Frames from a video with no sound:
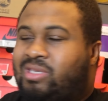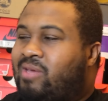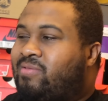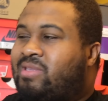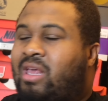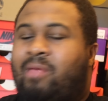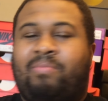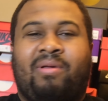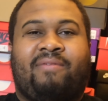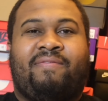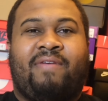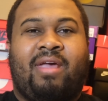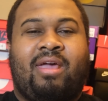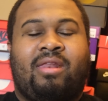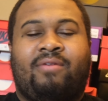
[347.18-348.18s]
Tip's not a big
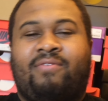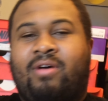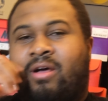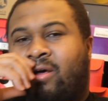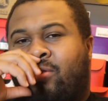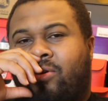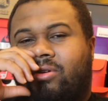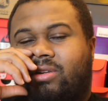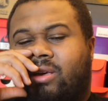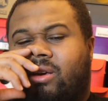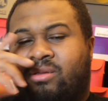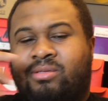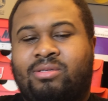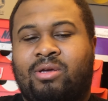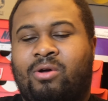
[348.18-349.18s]
fan of uh,
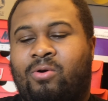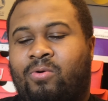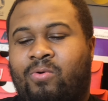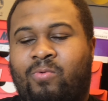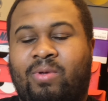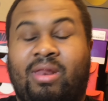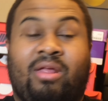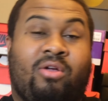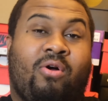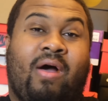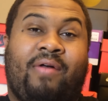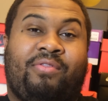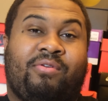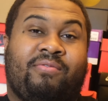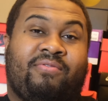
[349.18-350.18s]
thirteen, so we didn't go
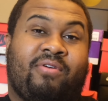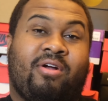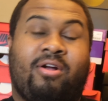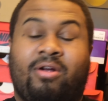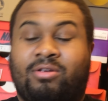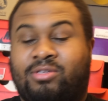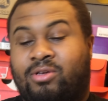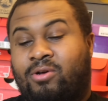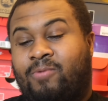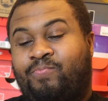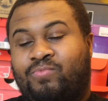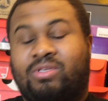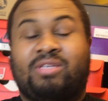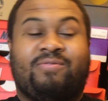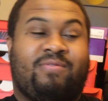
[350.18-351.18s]
out there for her. So
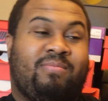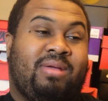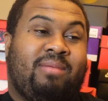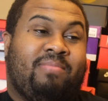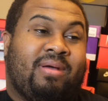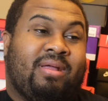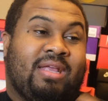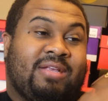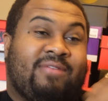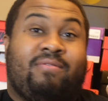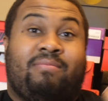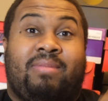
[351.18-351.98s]
just for me, but it's for